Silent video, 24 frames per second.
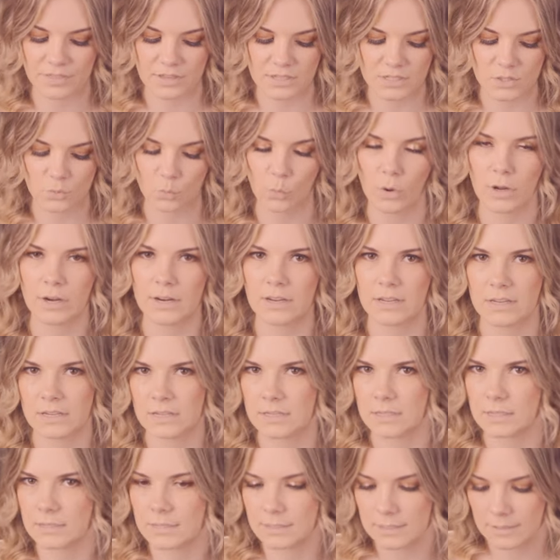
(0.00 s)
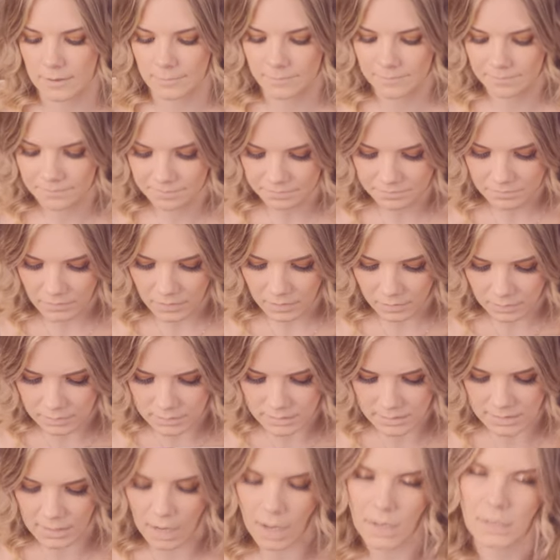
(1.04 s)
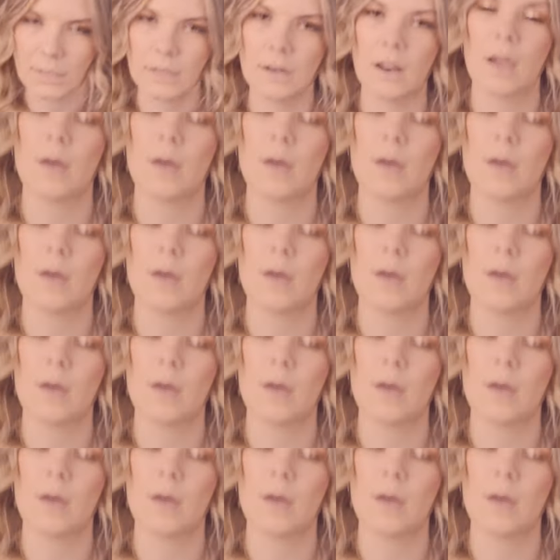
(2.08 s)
this one is solid.